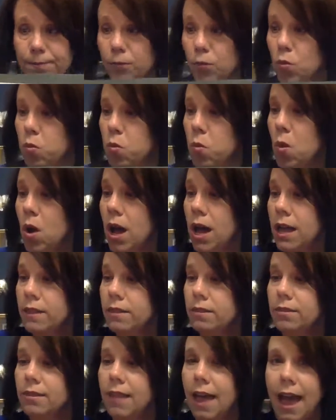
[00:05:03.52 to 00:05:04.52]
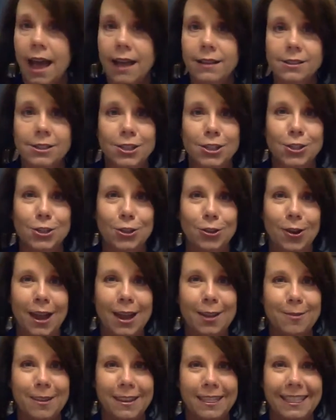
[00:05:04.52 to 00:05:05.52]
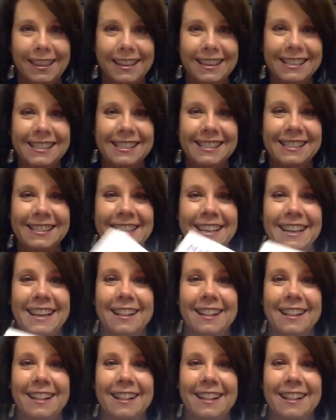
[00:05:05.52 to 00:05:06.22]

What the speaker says: One last try with this.